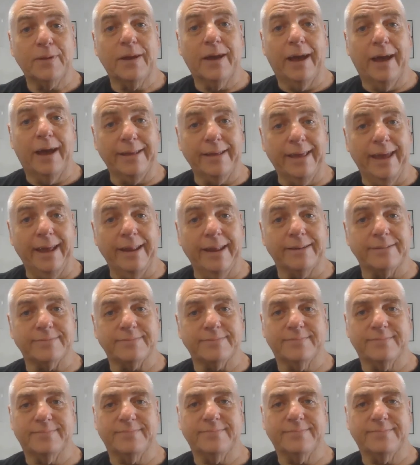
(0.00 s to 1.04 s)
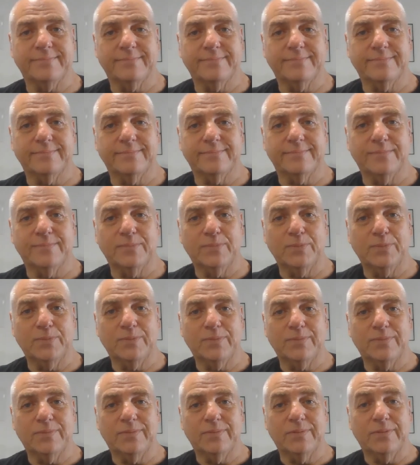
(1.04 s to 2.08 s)
Again.
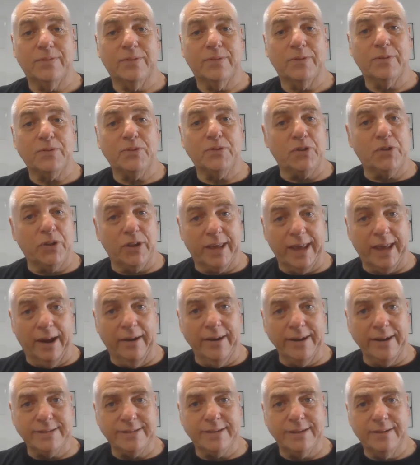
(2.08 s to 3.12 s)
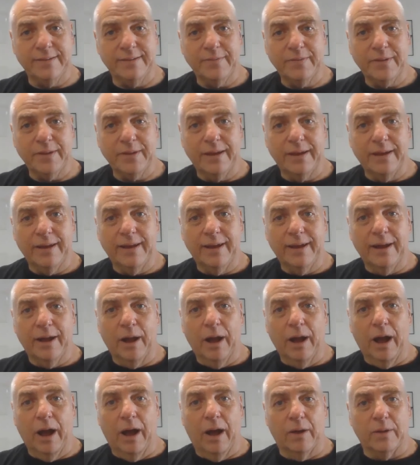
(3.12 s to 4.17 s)
Did you hear it?
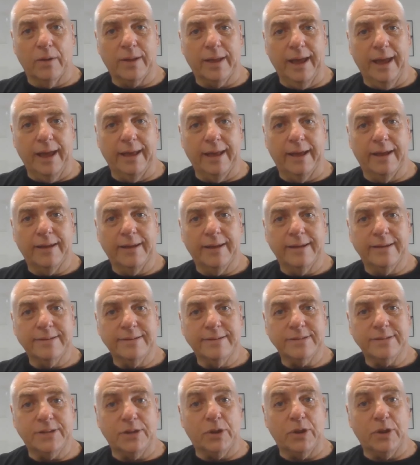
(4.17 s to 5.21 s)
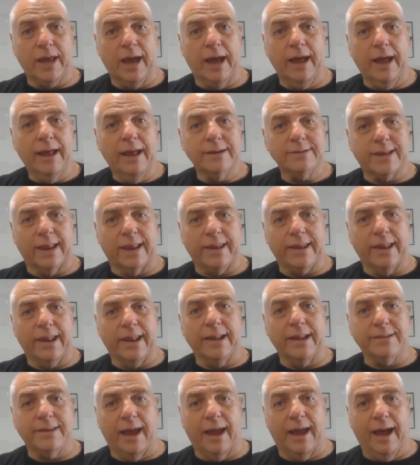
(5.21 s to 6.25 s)
Okay. Did you hear da da da
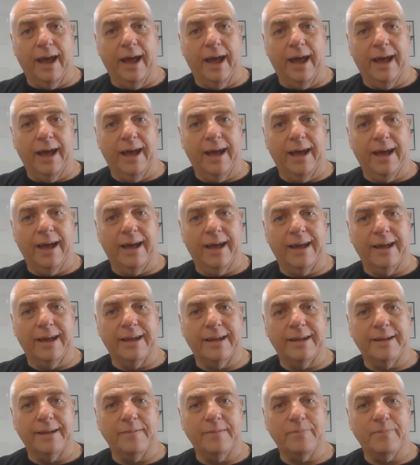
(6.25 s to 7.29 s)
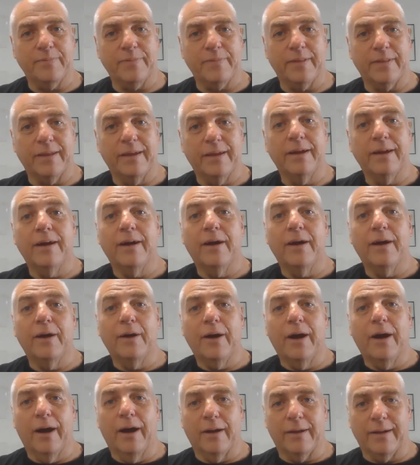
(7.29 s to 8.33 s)
da?
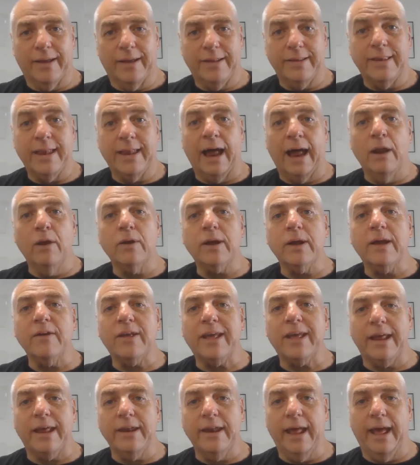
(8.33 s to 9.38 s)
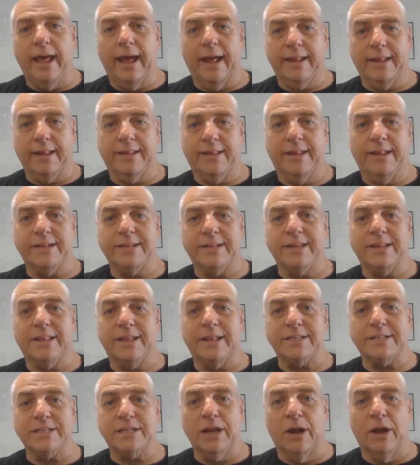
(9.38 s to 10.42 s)
Okay. Now look again at the
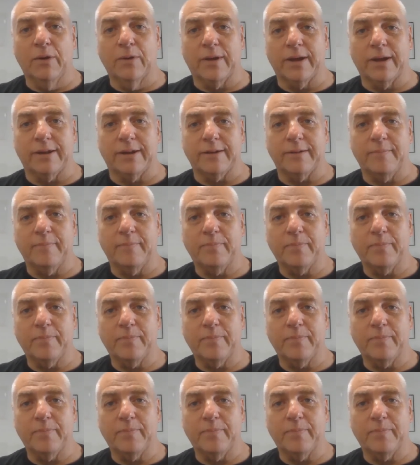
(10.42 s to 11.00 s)
slogan.